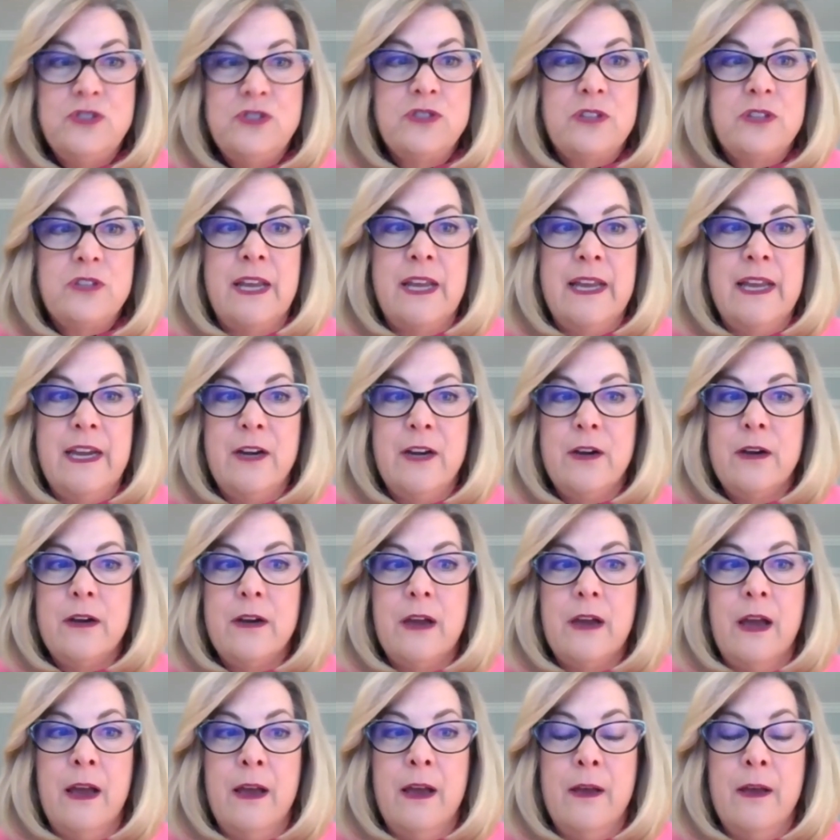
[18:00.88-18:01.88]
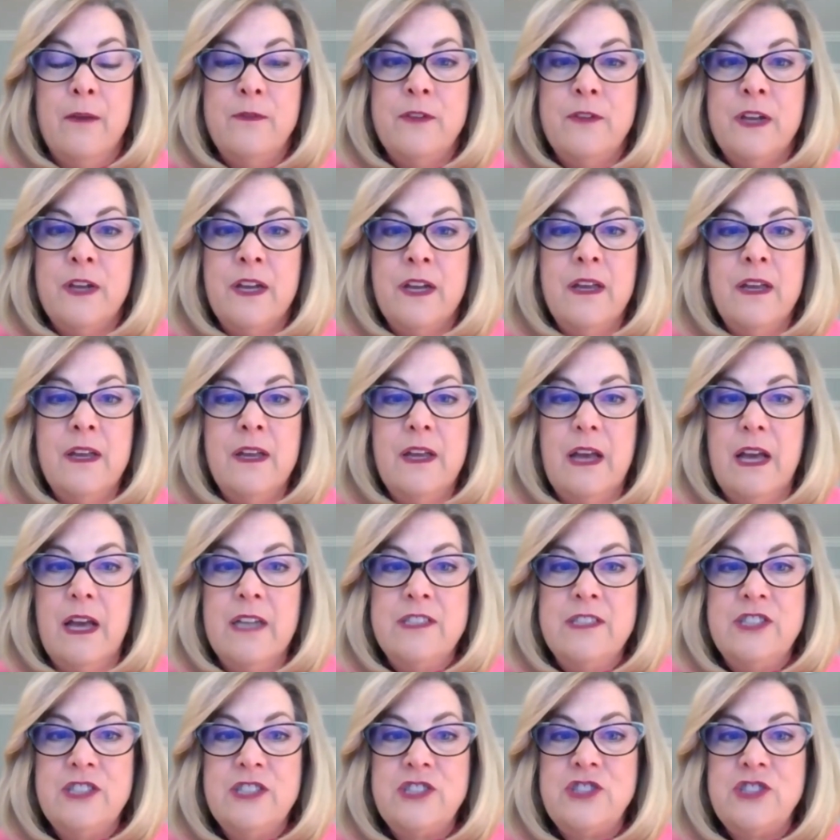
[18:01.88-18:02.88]
layer of
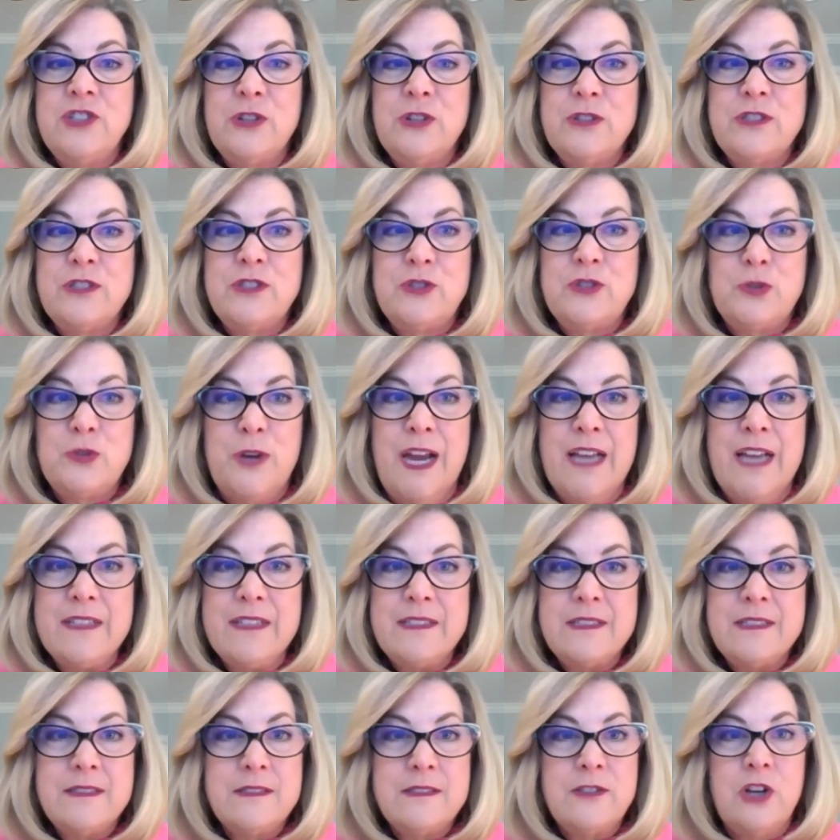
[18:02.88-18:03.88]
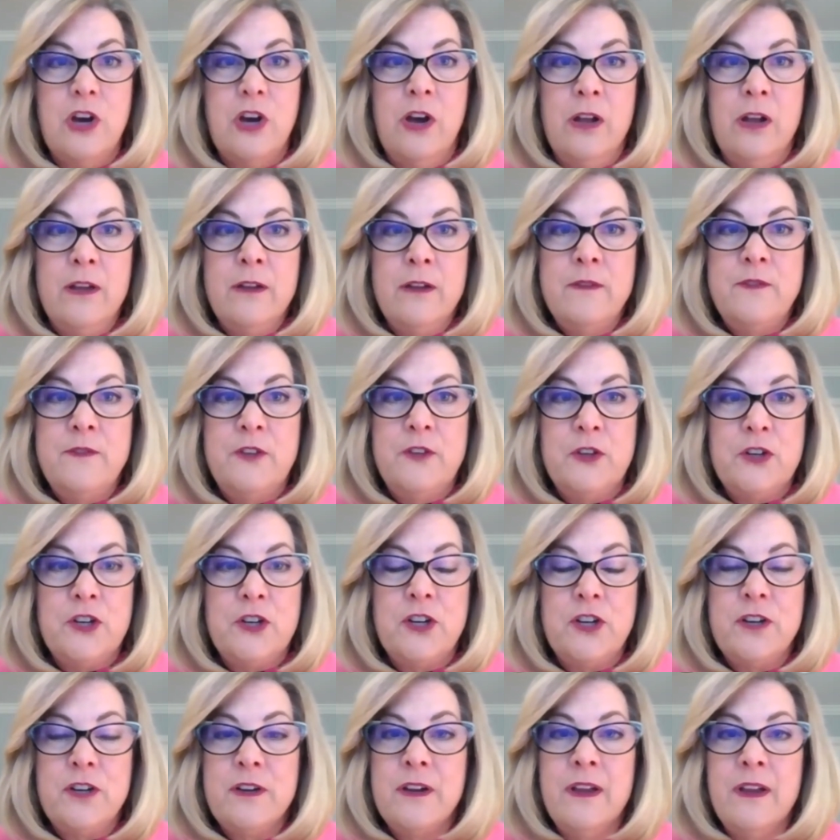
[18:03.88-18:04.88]
additional stress to all of
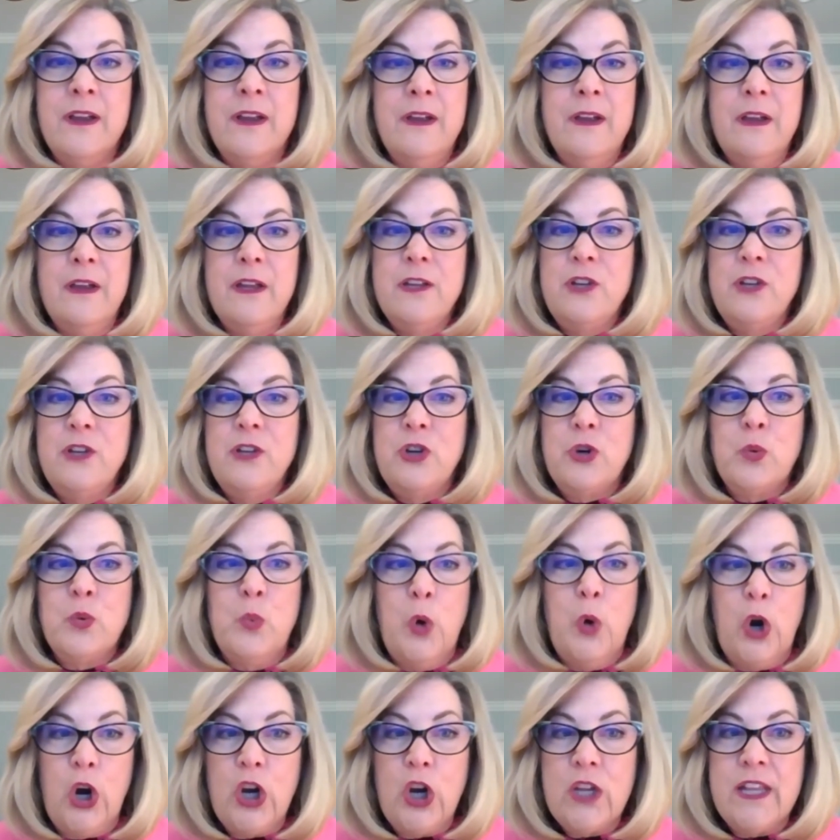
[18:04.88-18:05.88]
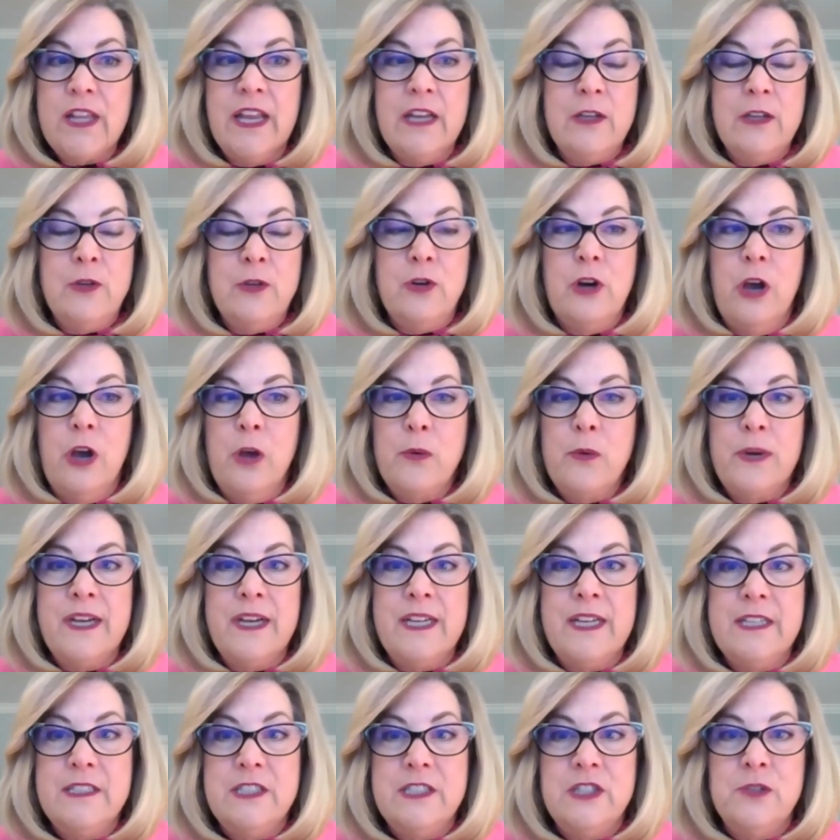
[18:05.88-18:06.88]
your work that you're
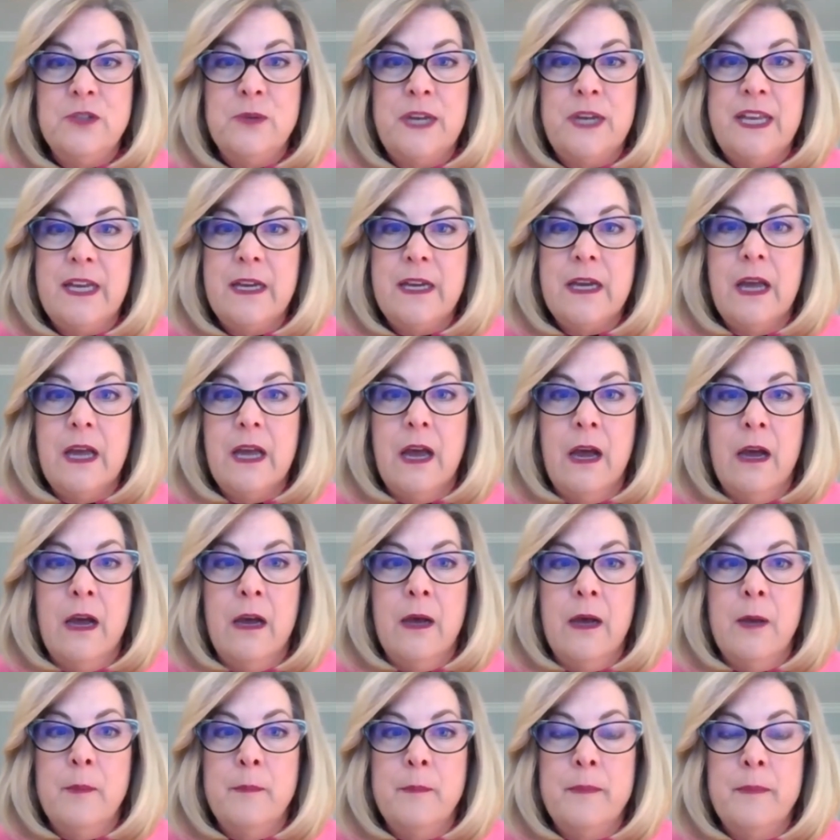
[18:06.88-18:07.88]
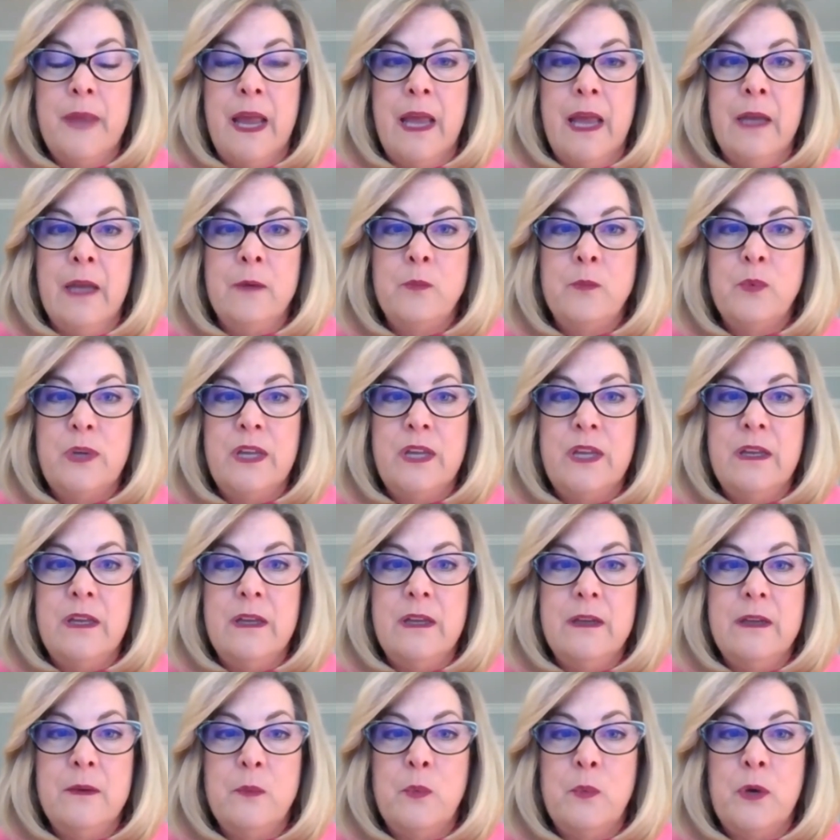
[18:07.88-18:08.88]
already doing. And
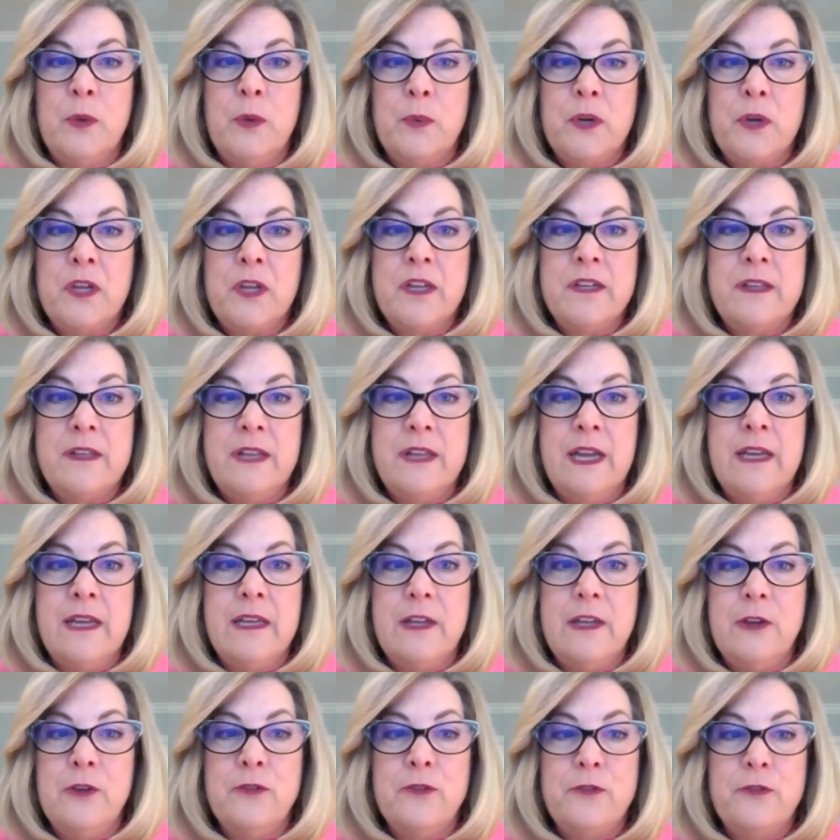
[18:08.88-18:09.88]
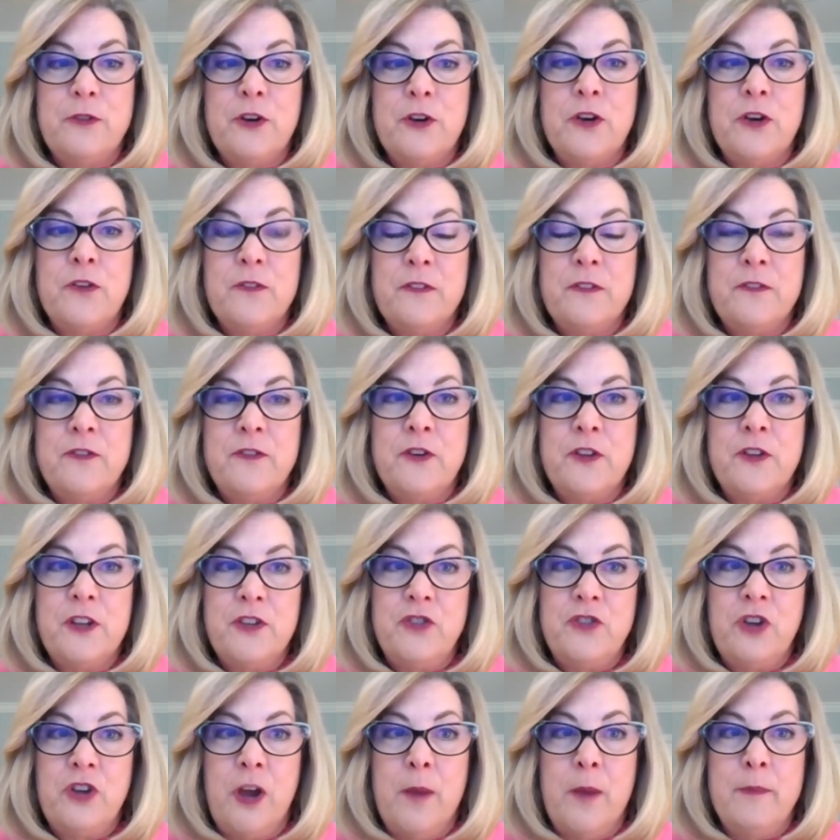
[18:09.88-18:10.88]
we really thank you for the
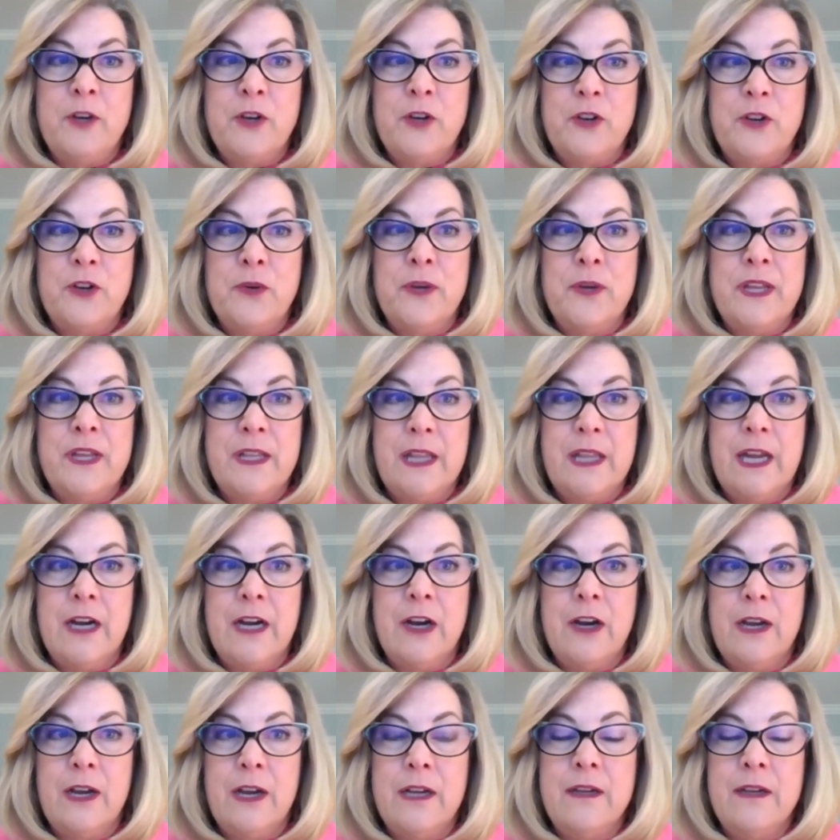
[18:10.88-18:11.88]
job you're doing there and